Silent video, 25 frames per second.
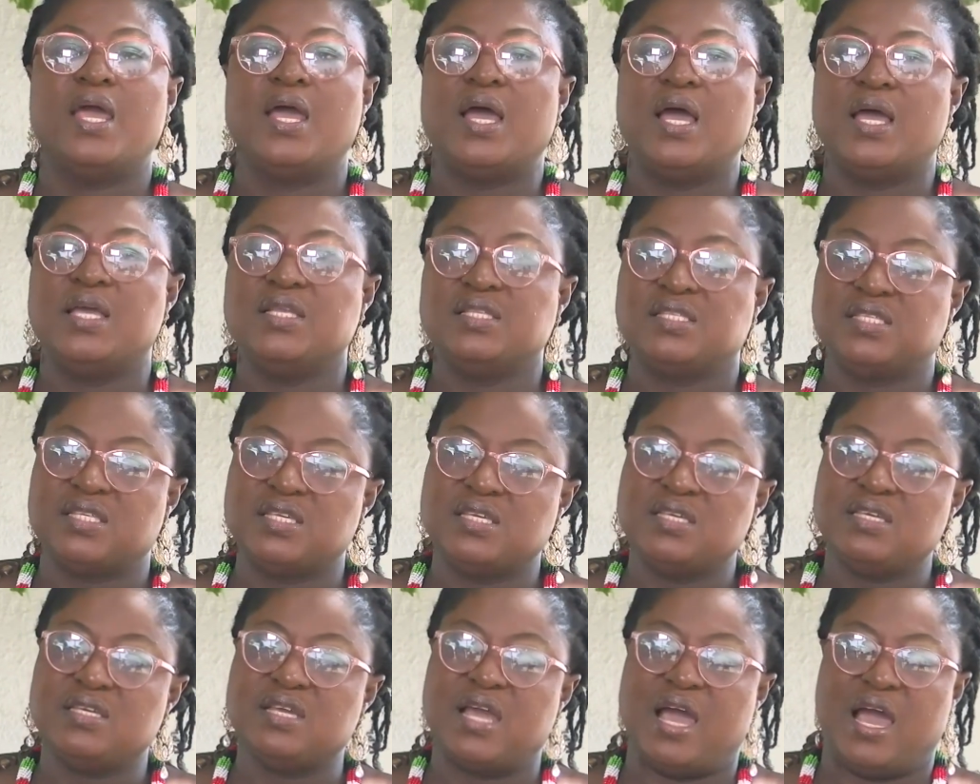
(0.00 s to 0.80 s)
And
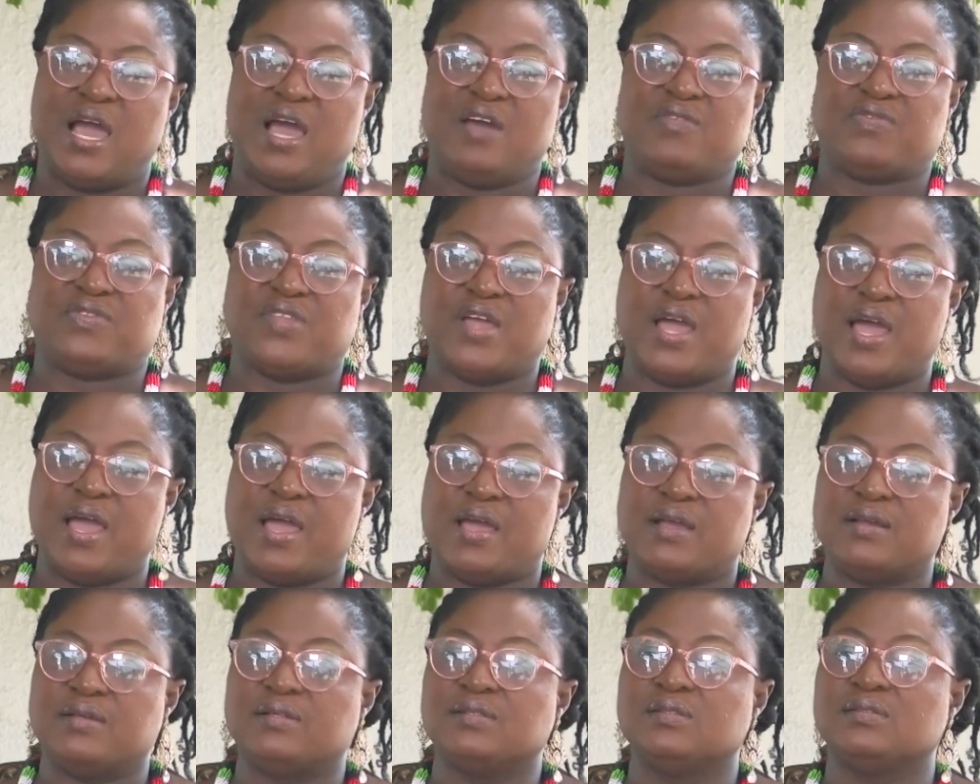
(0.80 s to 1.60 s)
see, after
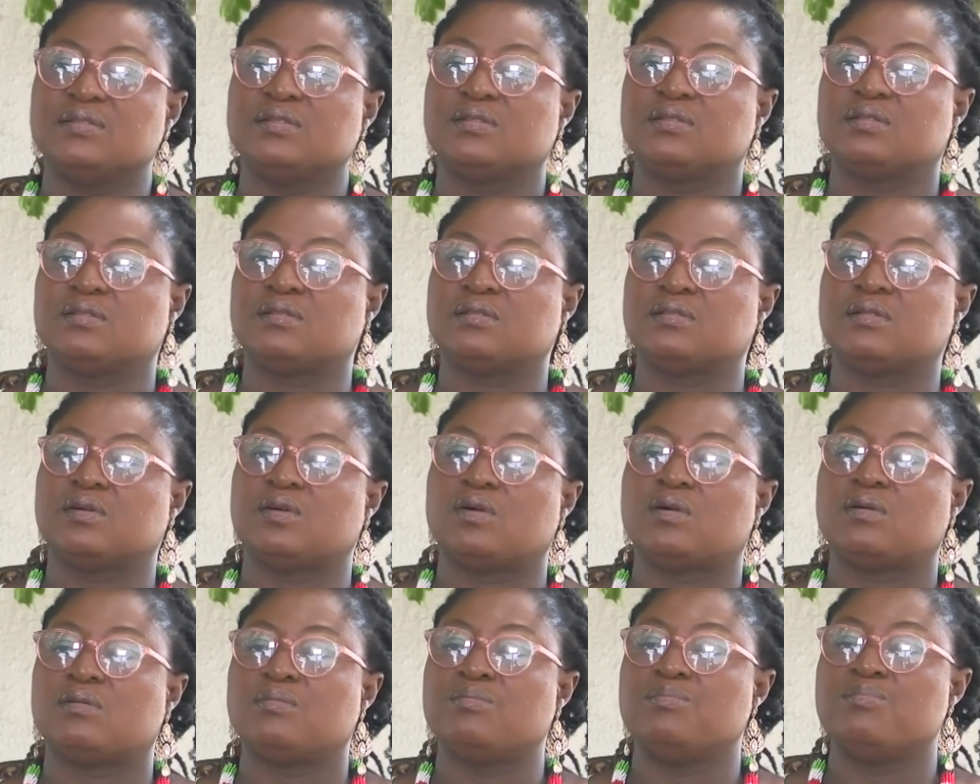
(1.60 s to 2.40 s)

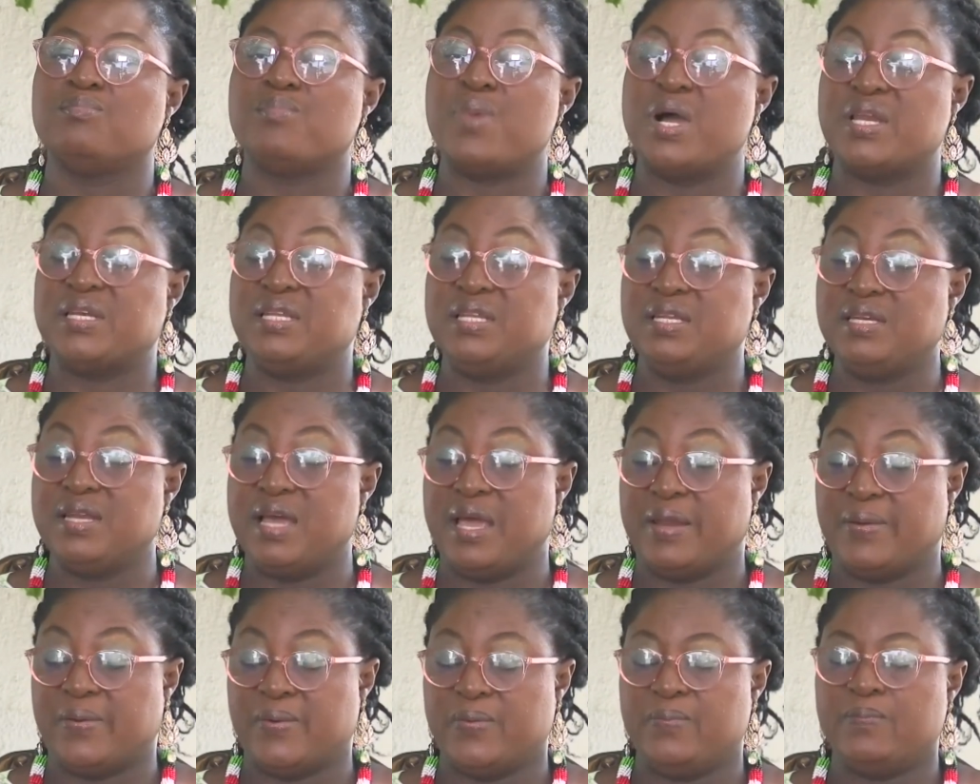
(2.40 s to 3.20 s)
Madina,
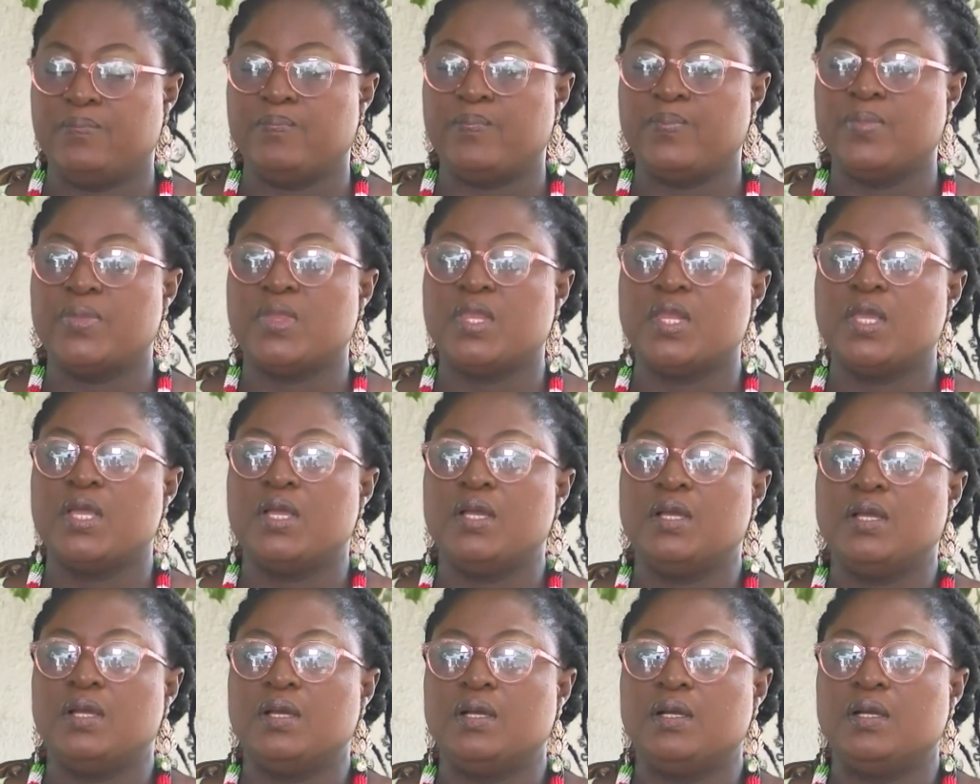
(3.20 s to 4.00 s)
no,
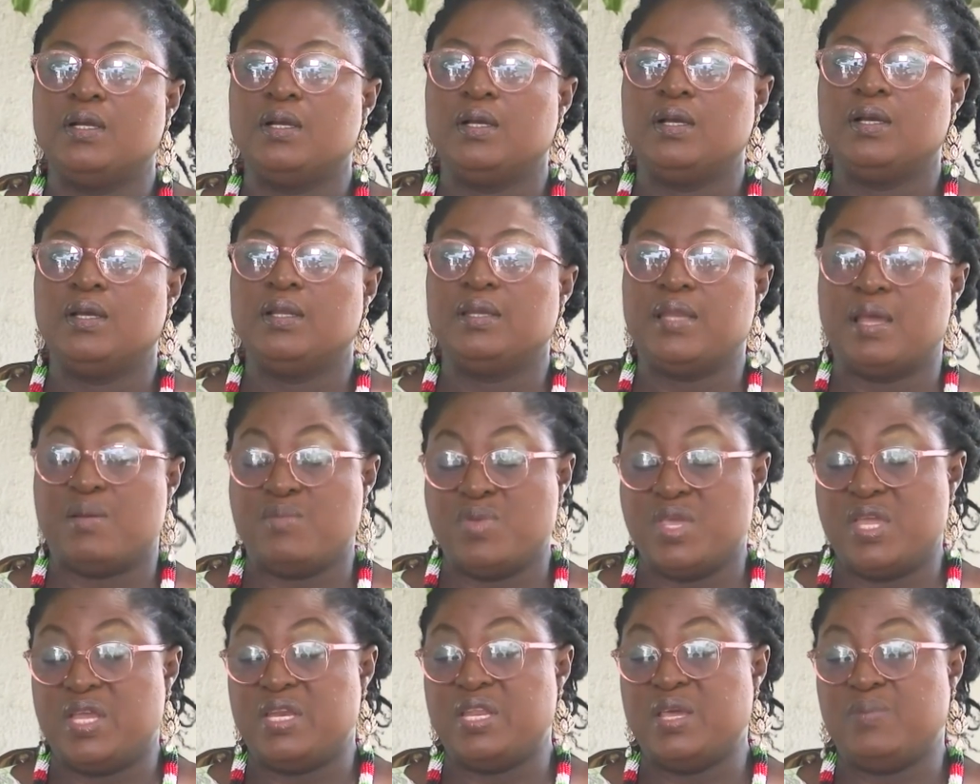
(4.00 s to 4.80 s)

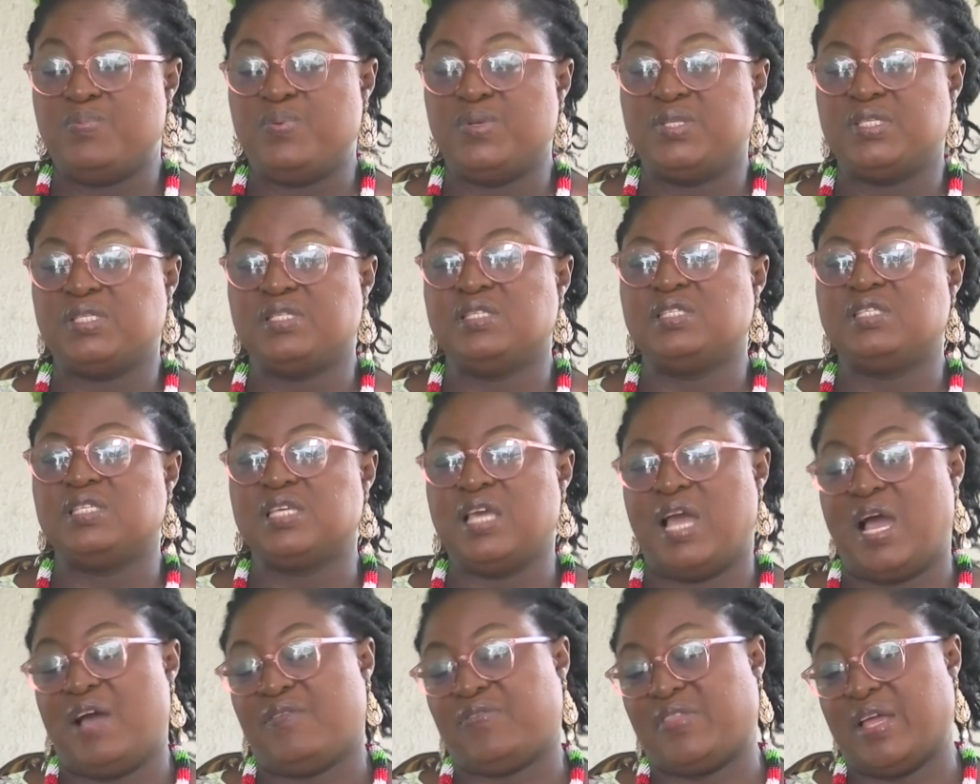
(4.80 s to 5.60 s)
Nami a deputy. And see,
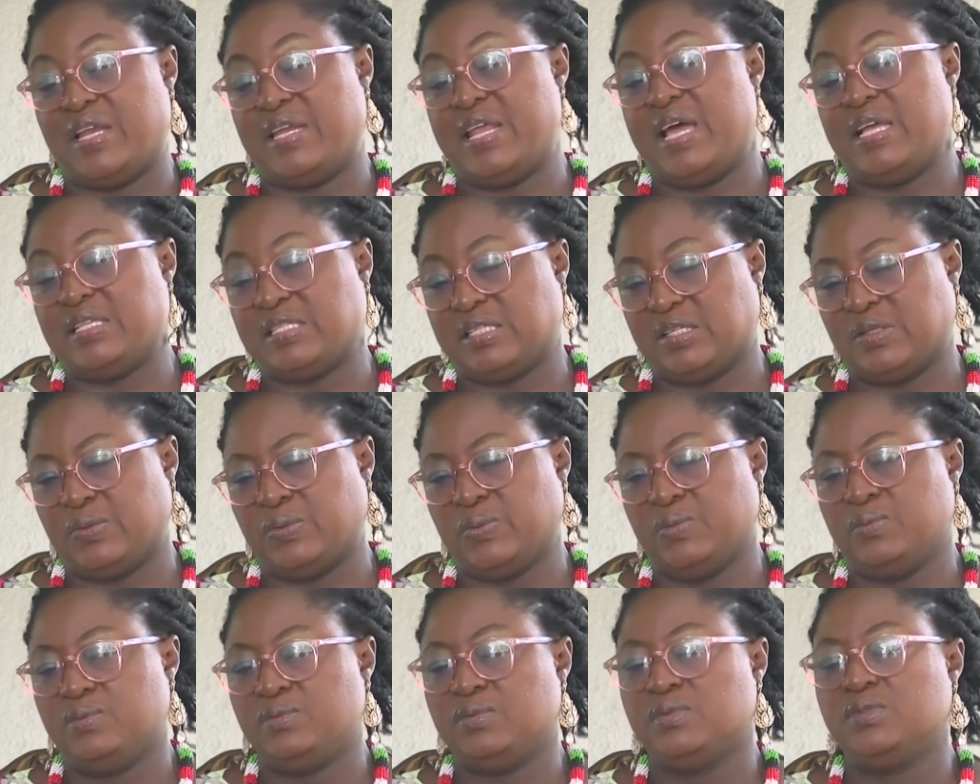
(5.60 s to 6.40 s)
after that, no,
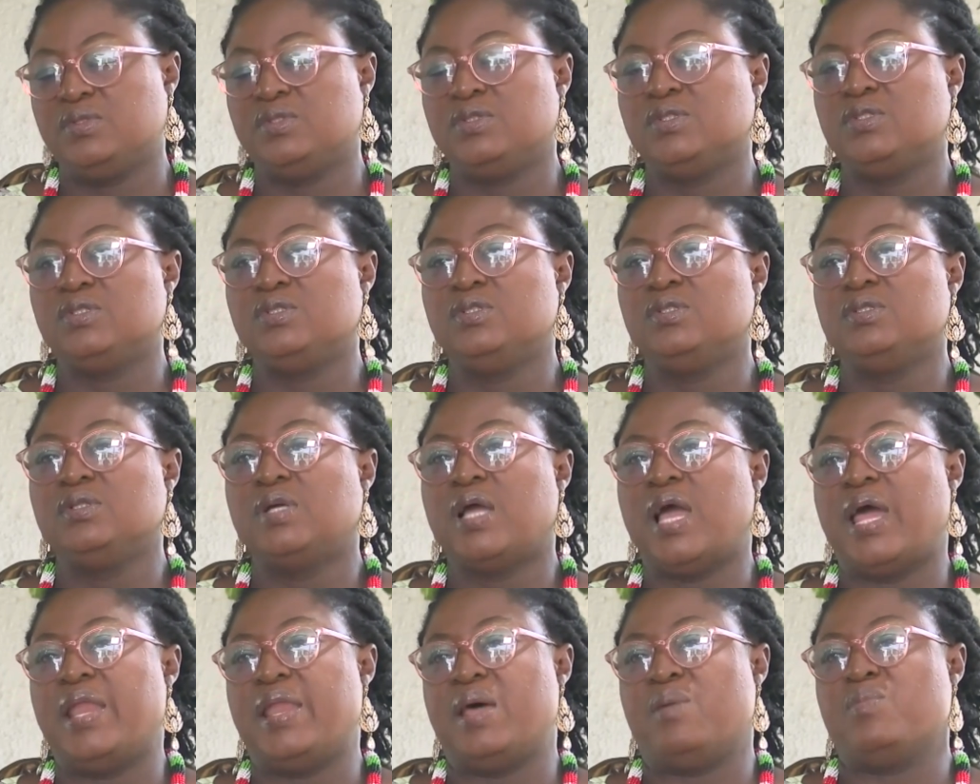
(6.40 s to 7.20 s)

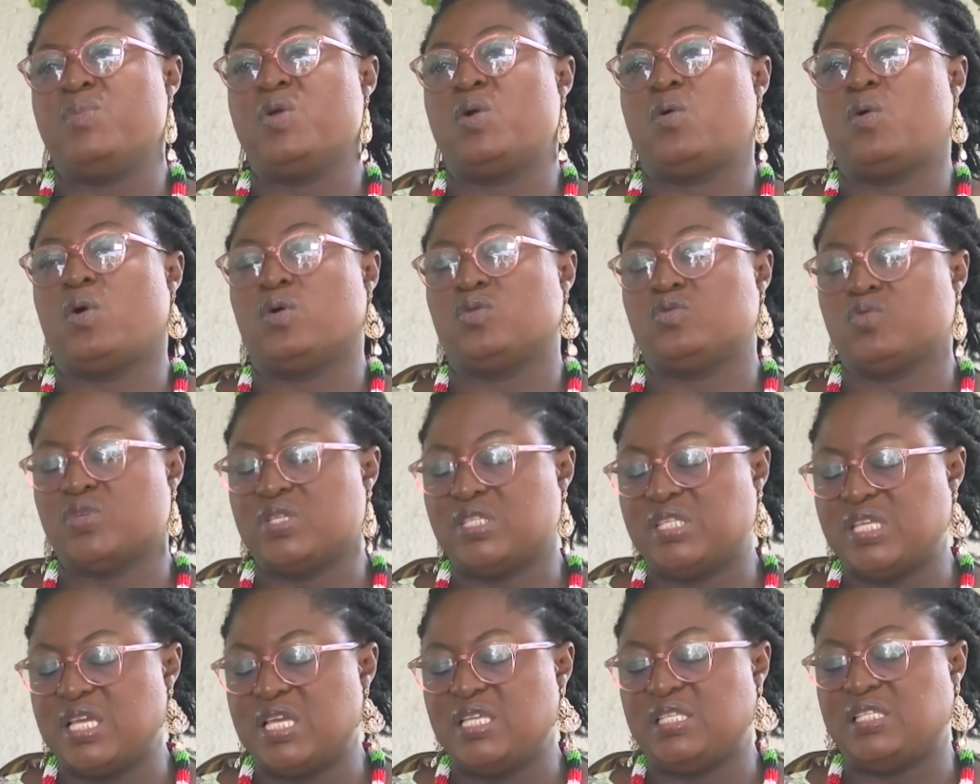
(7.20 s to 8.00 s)
and I'm a call
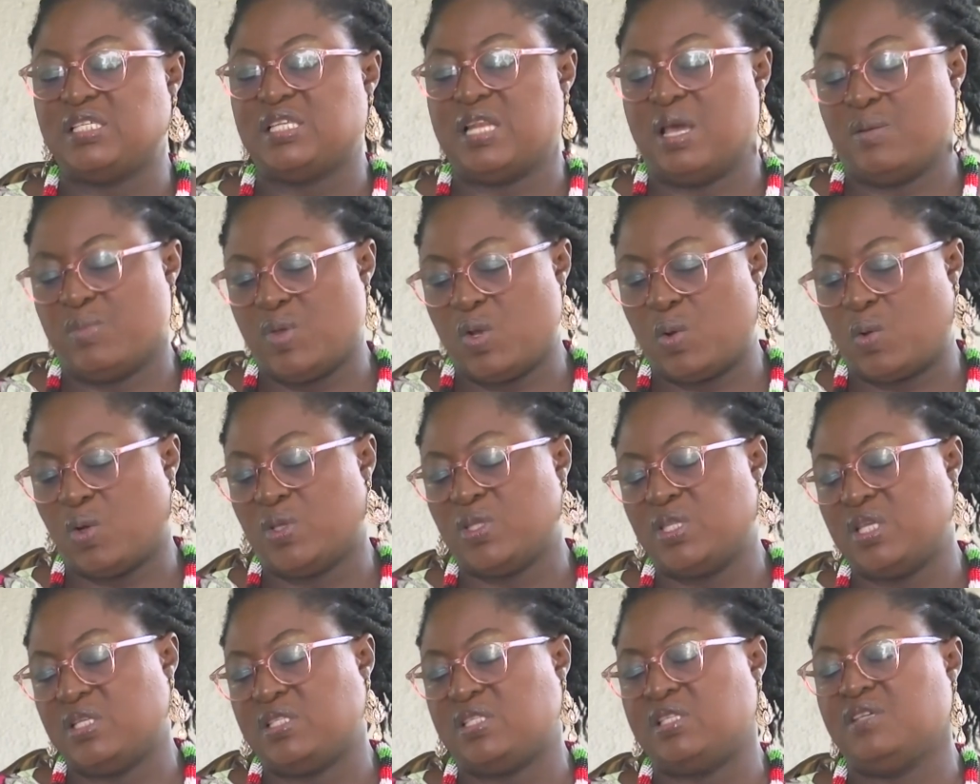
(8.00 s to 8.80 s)
2018, I'm a
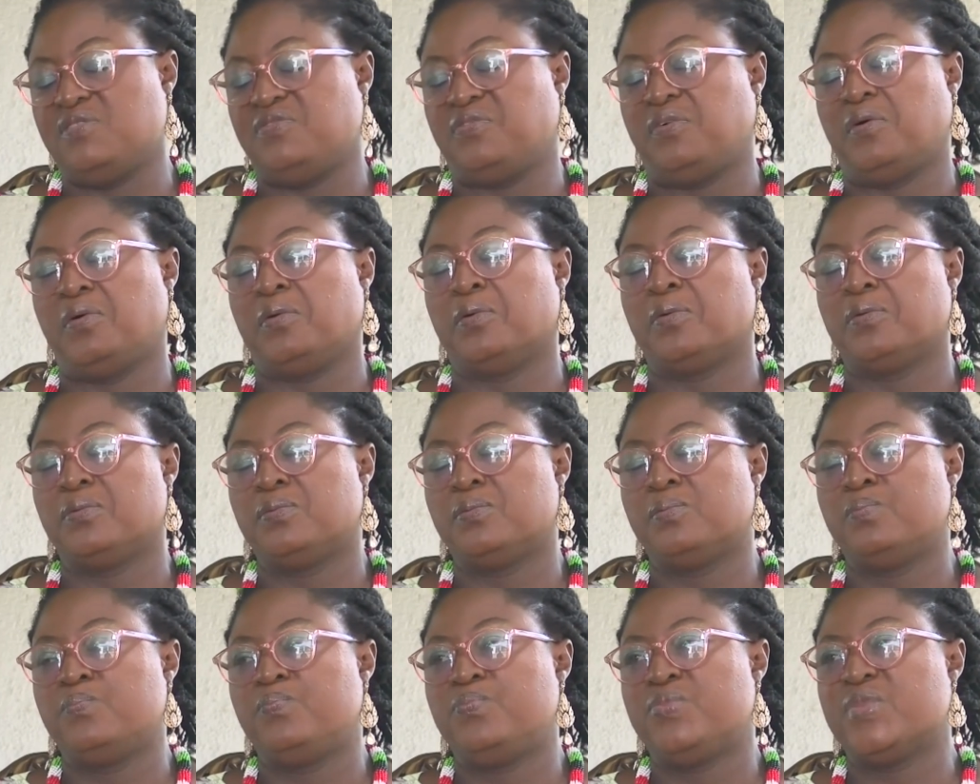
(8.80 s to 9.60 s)
contest for
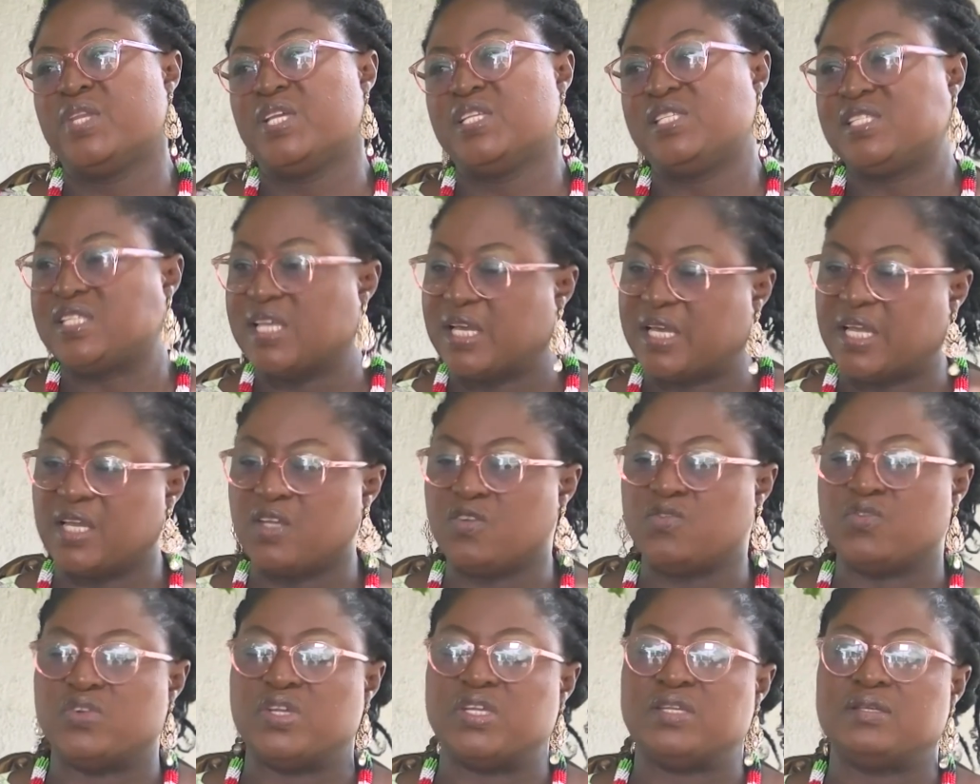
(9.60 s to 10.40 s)

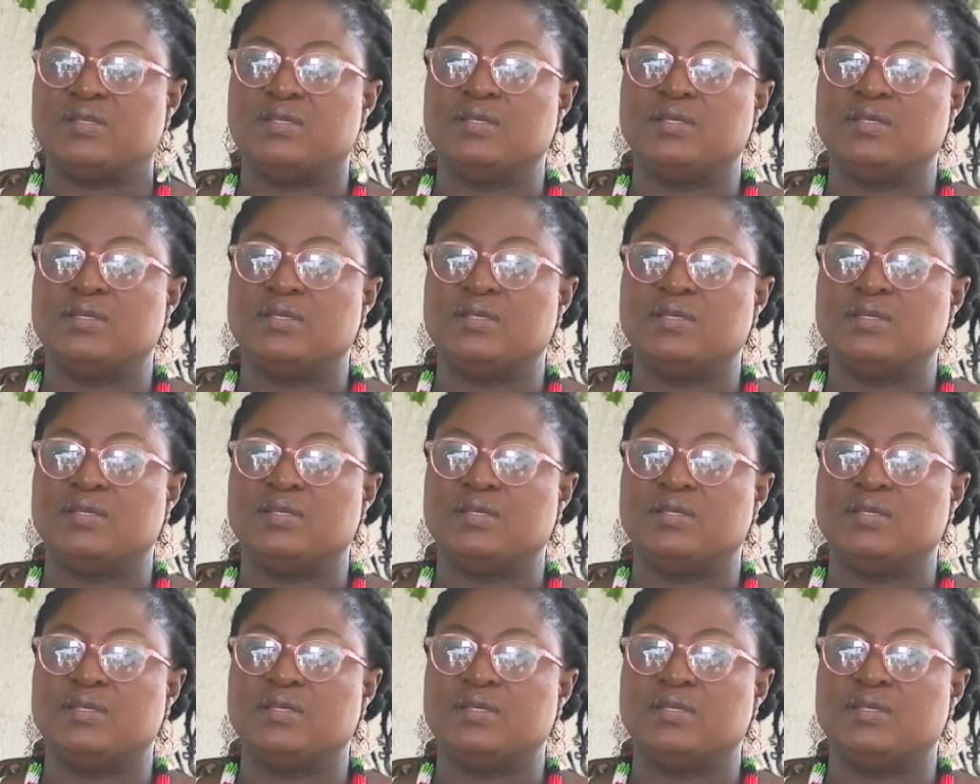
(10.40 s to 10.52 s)
secretary.